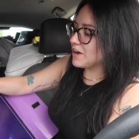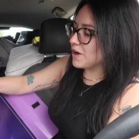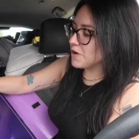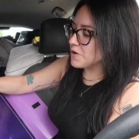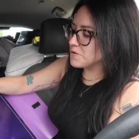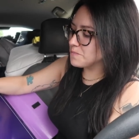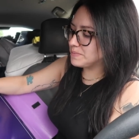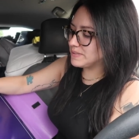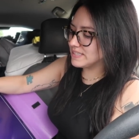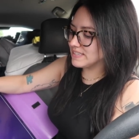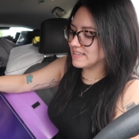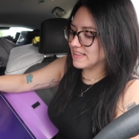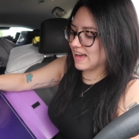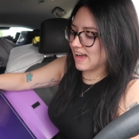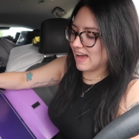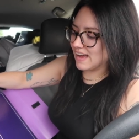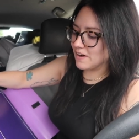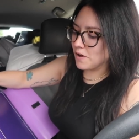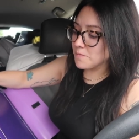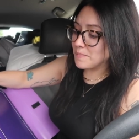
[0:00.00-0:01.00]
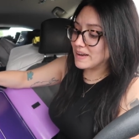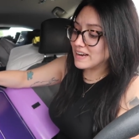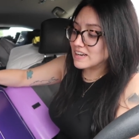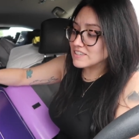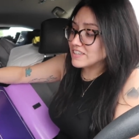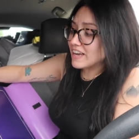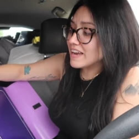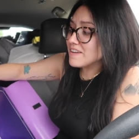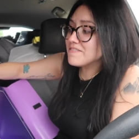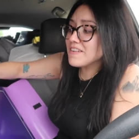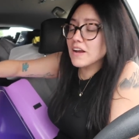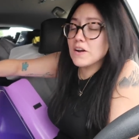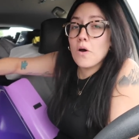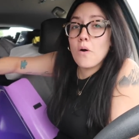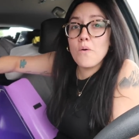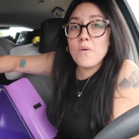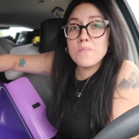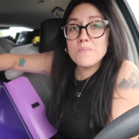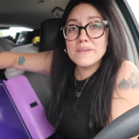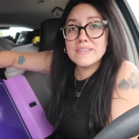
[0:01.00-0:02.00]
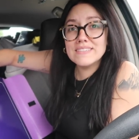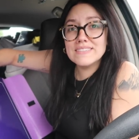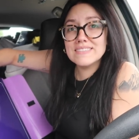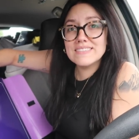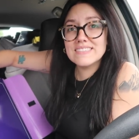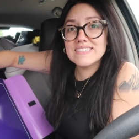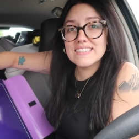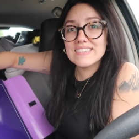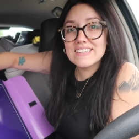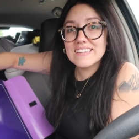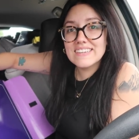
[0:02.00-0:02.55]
hopes that, oh my gosh, I have not opened